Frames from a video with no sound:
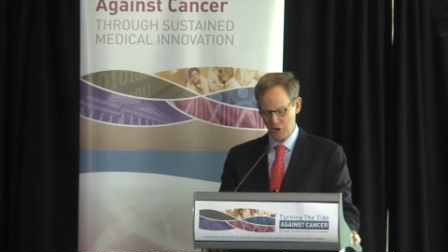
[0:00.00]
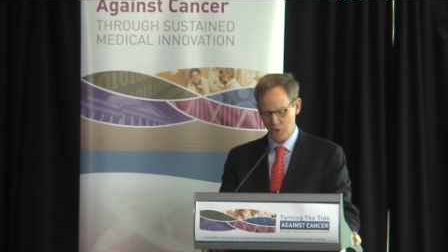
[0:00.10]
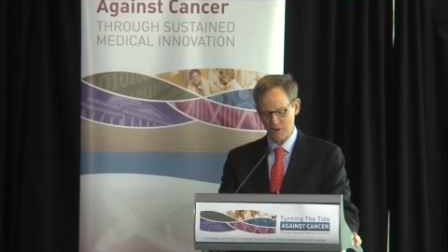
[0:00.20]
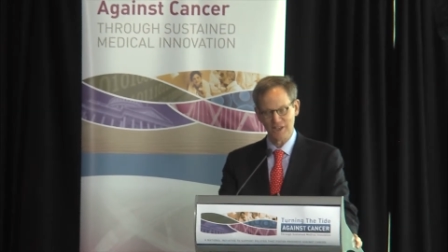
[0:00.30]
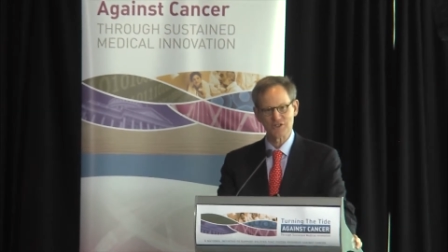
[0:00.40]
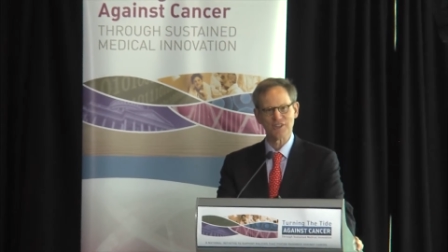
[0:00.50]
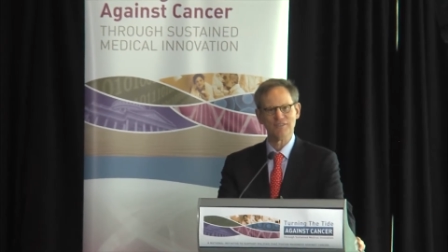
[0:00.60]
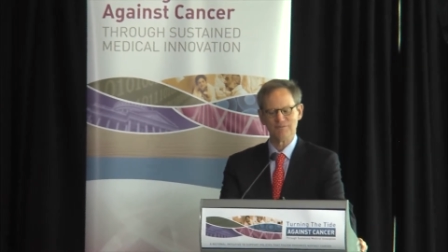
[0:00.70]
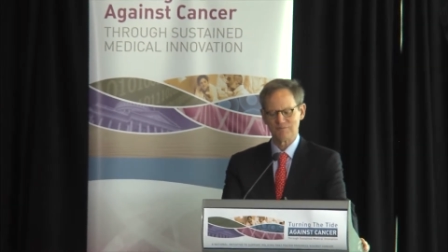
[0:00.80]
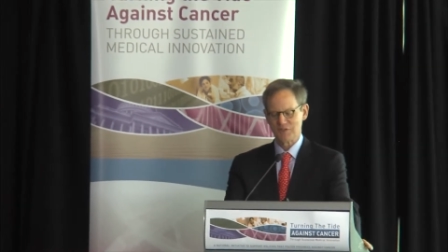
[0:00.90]
Coalition.
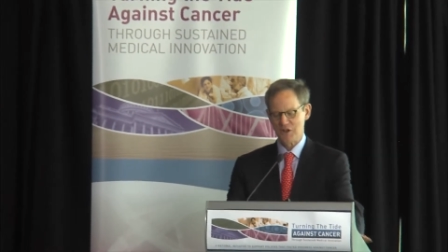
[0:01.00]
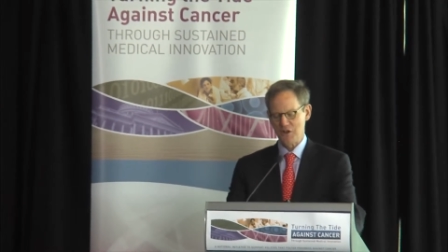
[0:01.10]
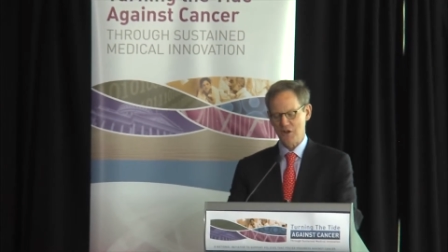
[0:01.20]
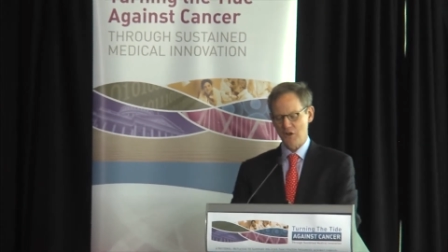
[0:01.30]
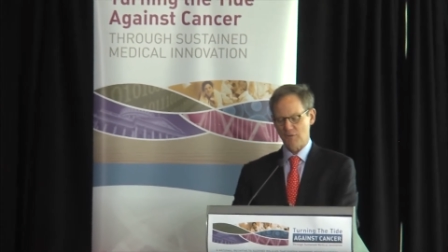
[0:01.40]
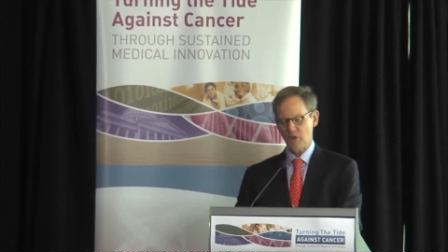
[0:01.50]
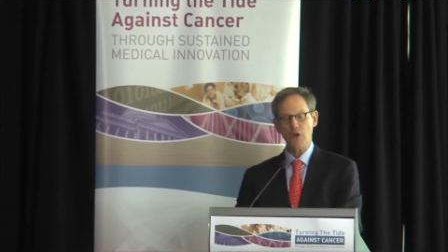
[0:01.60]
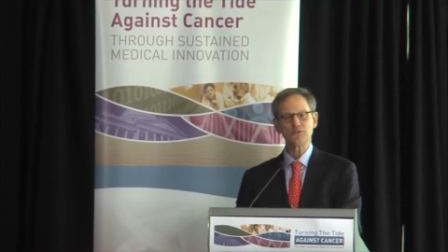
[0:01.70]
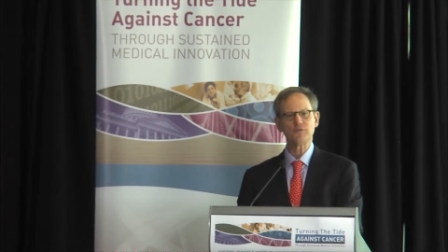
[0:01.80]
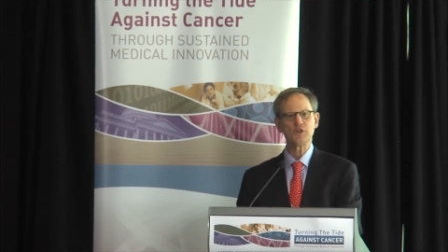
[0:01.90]
For
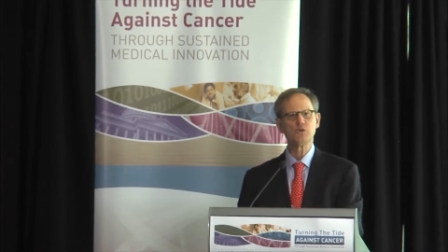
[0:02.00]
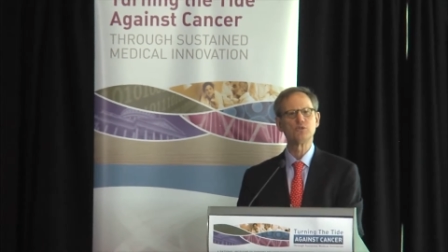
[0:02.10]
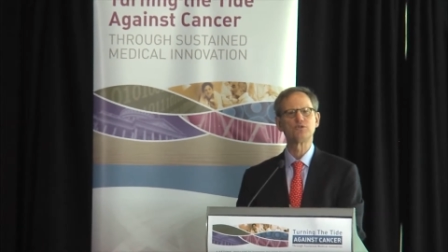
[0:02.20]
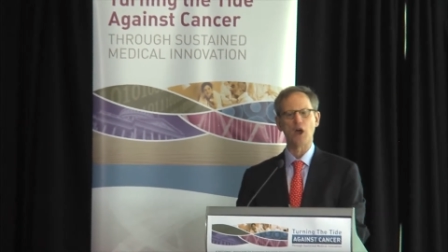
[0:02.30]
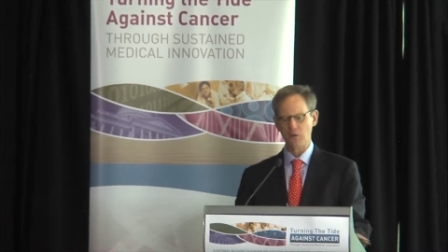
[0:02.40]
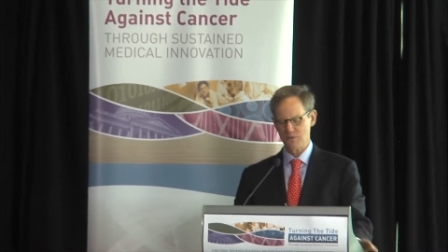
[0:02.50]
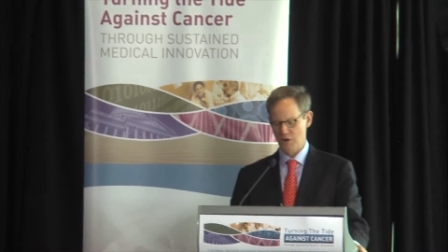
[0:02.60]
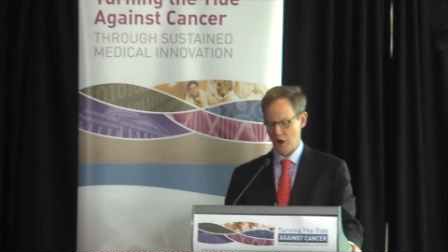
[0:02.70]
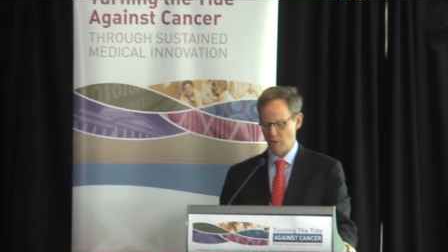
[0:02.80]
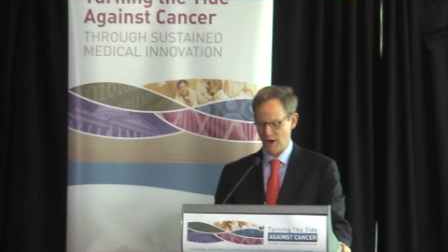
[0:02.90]
those of you who don't
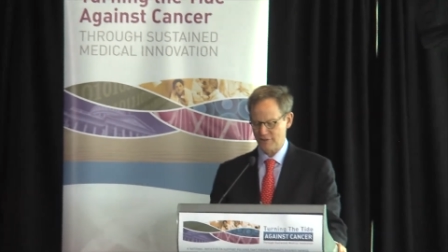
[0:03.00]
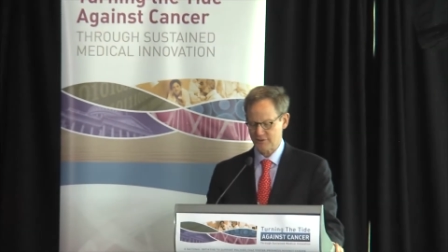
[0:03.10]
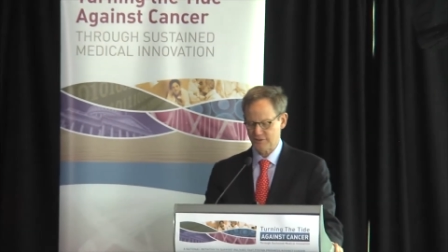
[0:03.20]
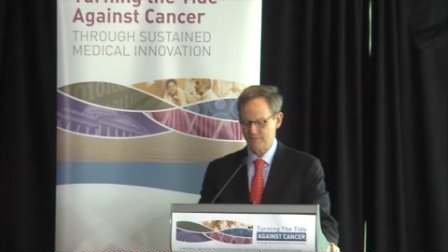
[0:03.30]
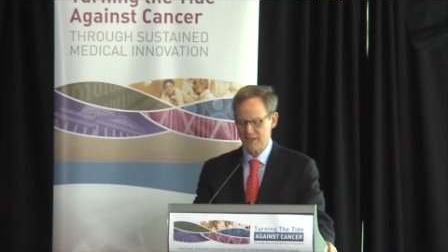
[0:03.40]
know us,